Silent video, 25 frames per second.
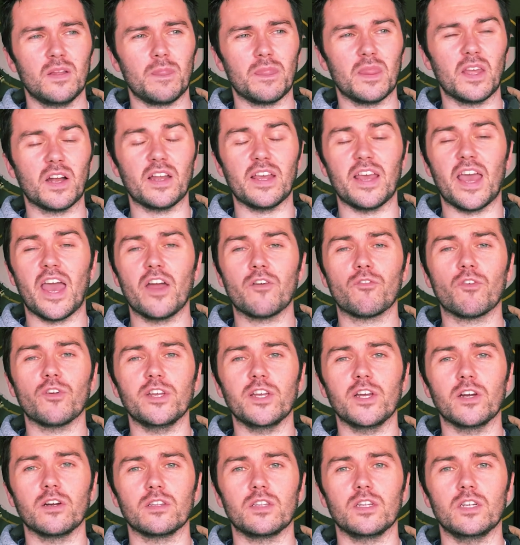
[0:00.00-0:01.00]
nearly
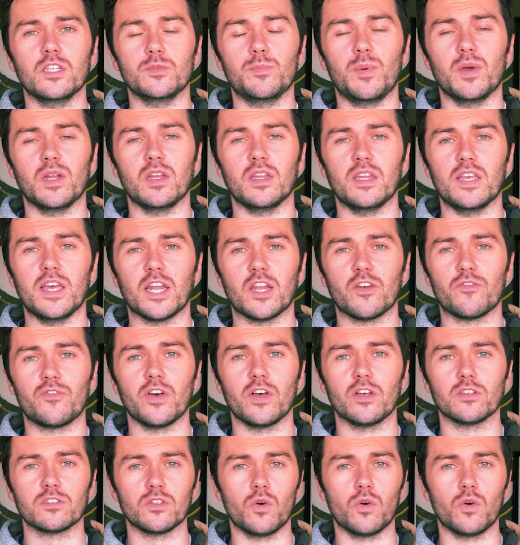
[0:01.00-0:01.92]
every year that he's been in the NFL.